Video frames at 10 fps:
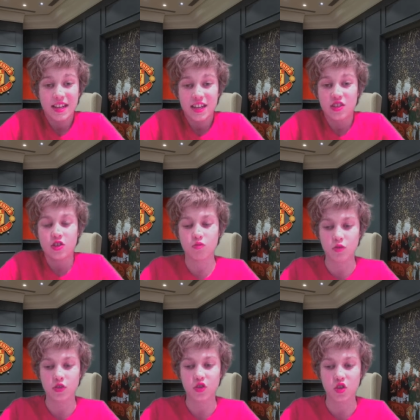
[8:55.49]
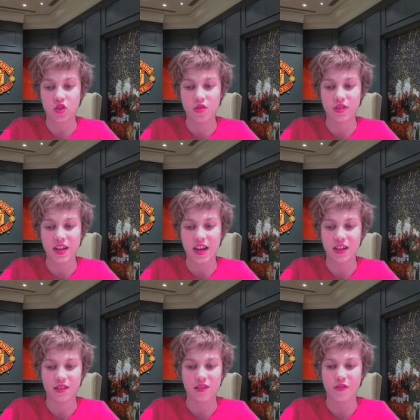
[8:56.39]
he just wants to show that he
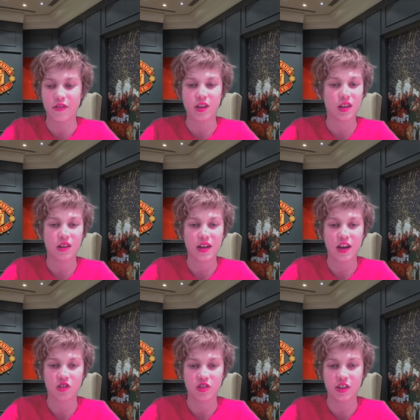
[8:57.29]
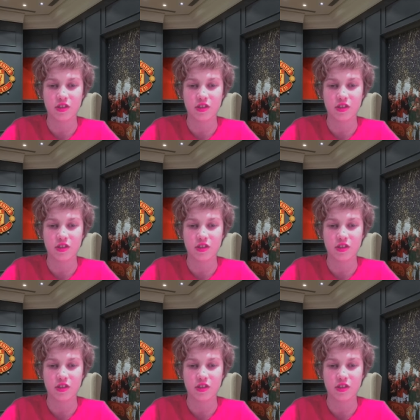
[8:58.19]
has look actually.